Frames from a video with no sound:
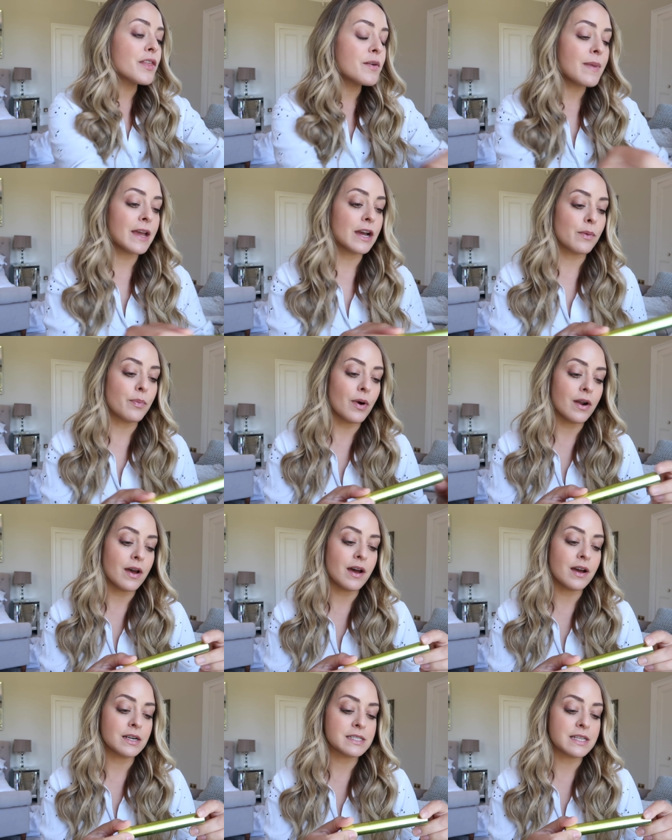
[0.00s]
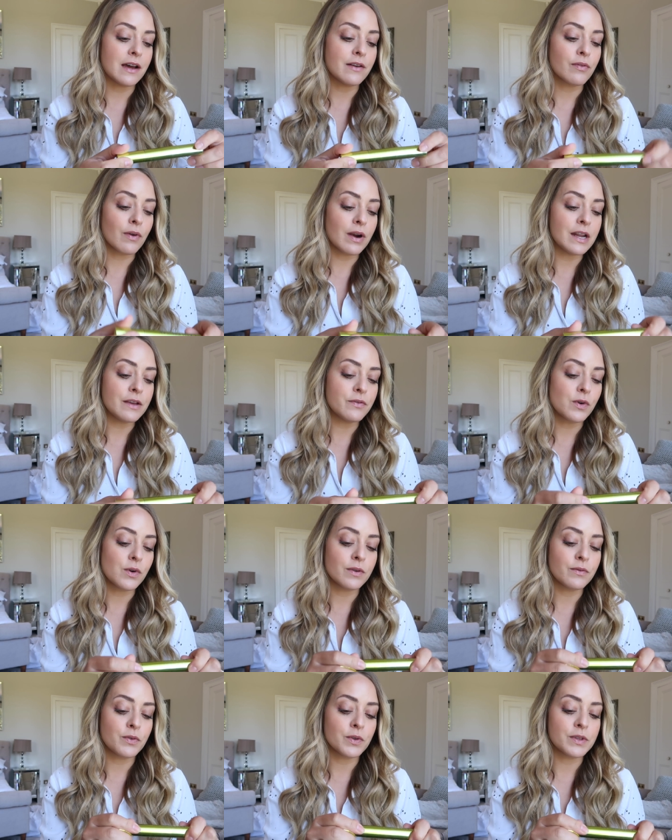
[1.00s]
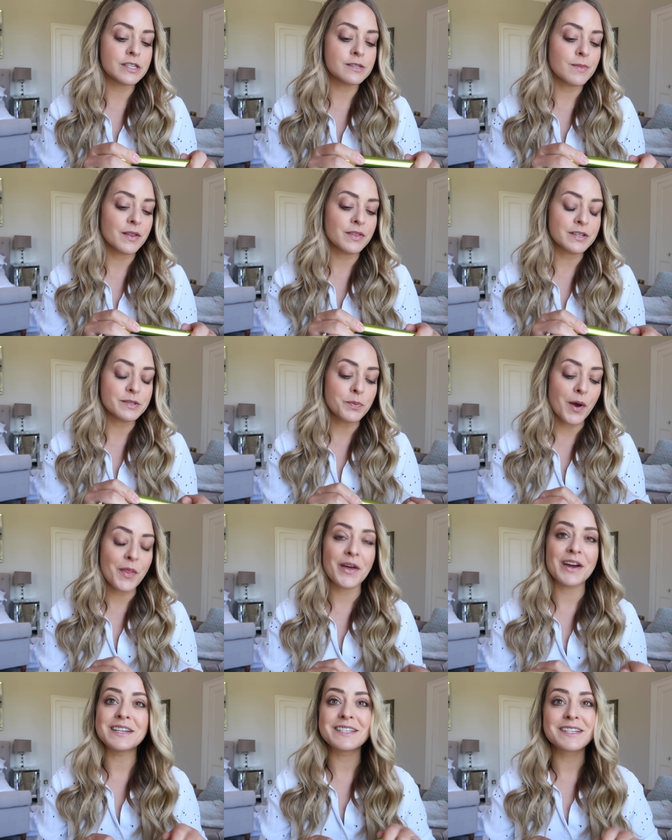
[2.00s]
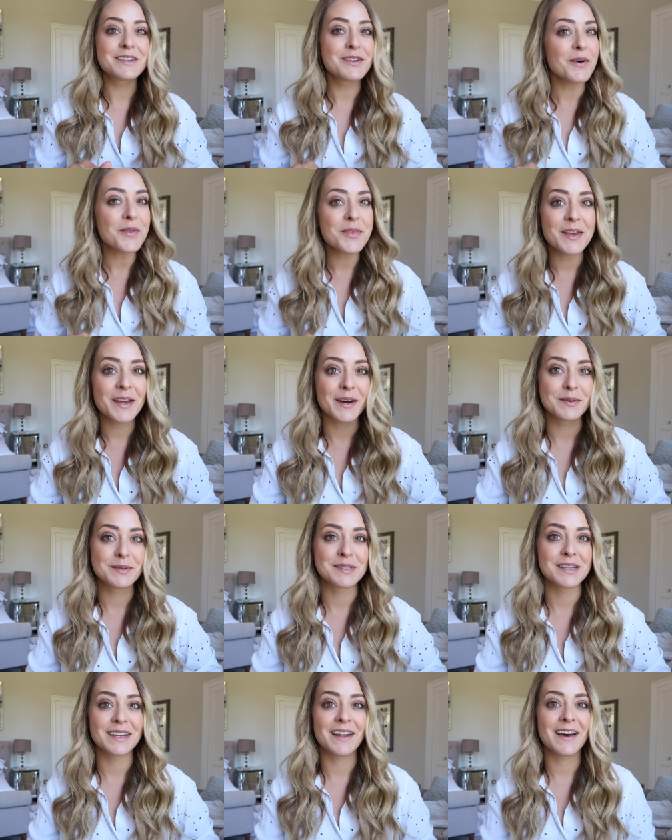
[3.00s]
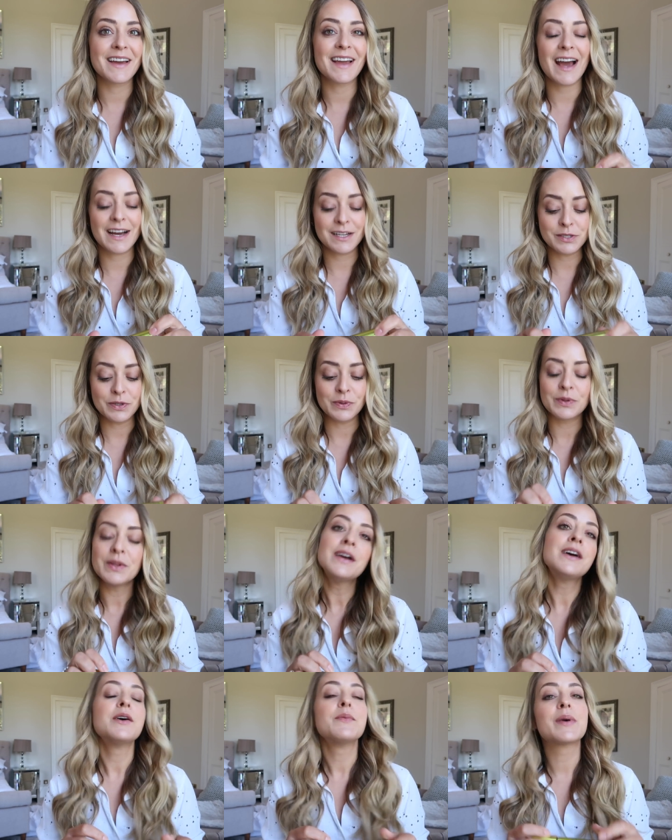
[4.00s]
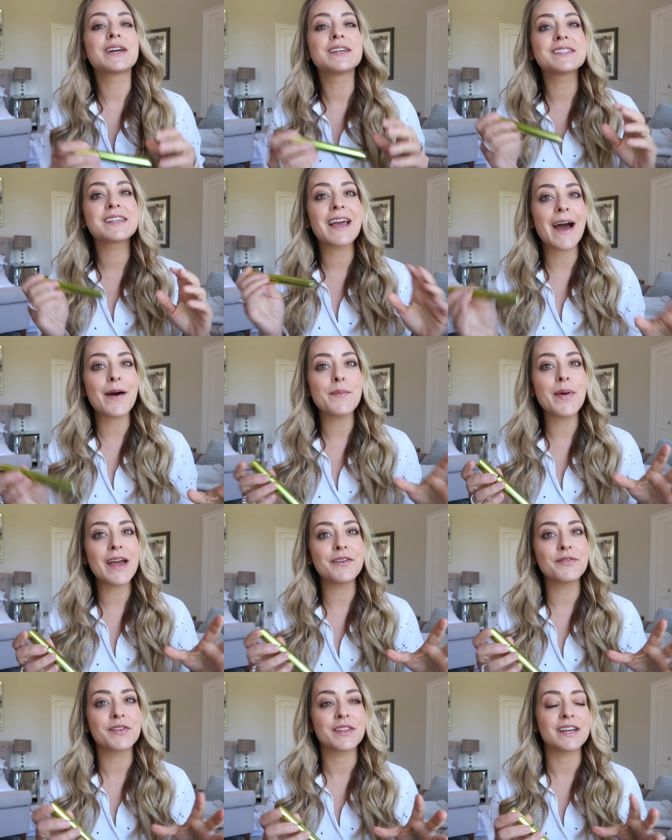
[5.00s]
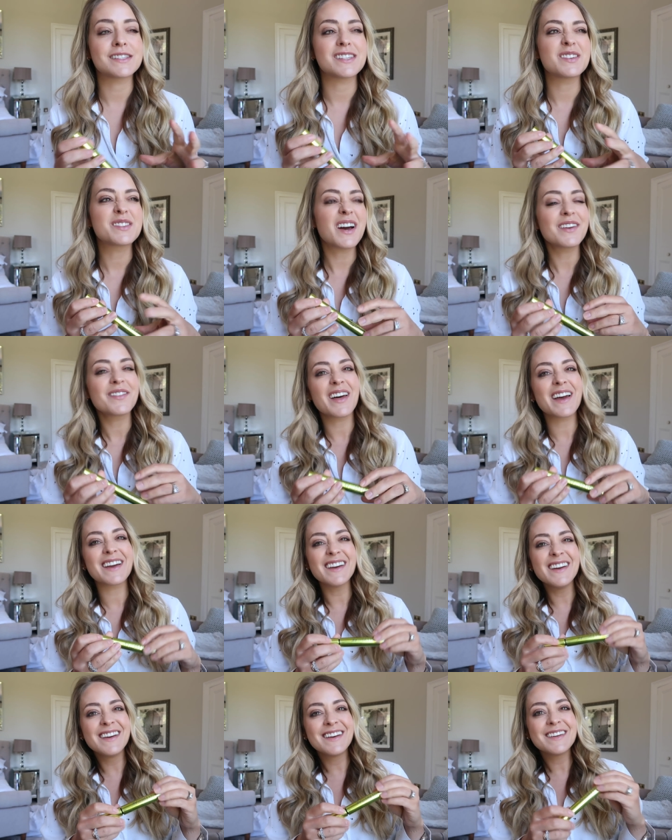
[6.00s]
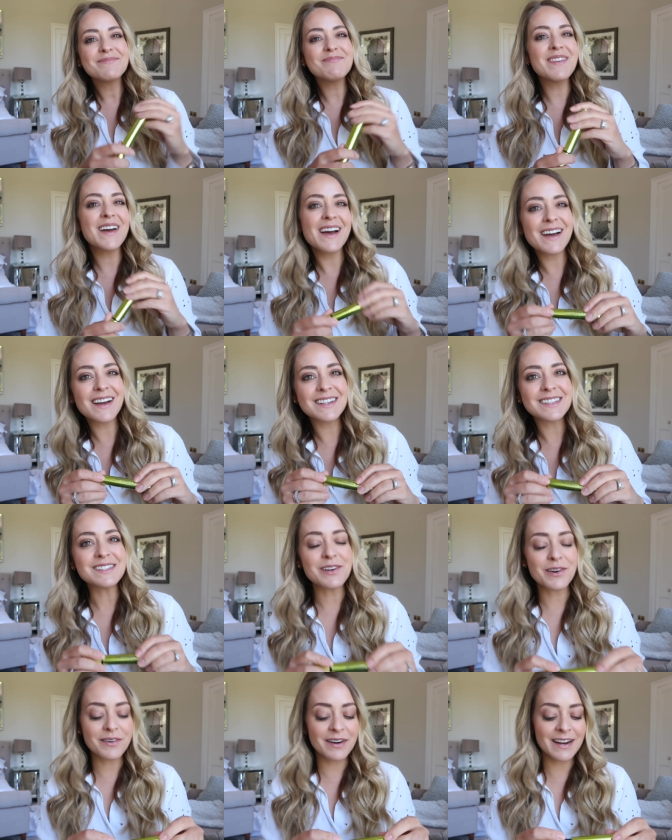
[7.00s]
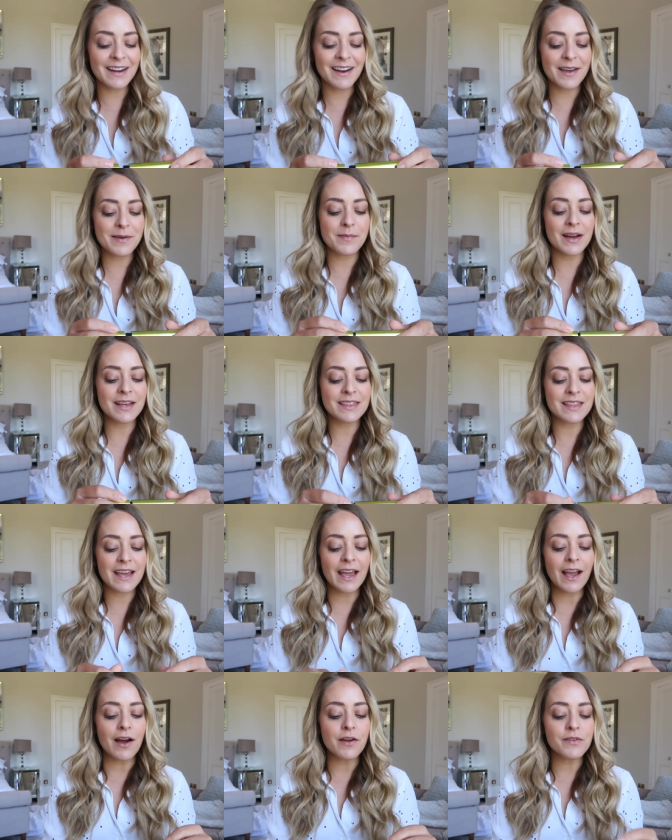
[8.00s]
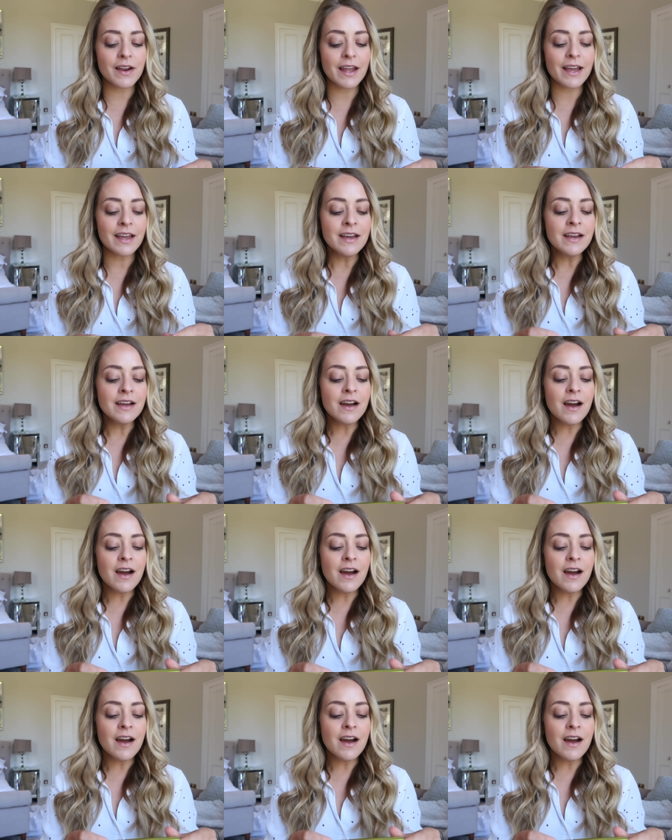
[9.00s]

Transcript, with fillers: other makeup product that I've really fallen for this month is one that I did not think I was going to like at all, because the campaign for this, I was kind of like, no, it's not really like my thing. I feel like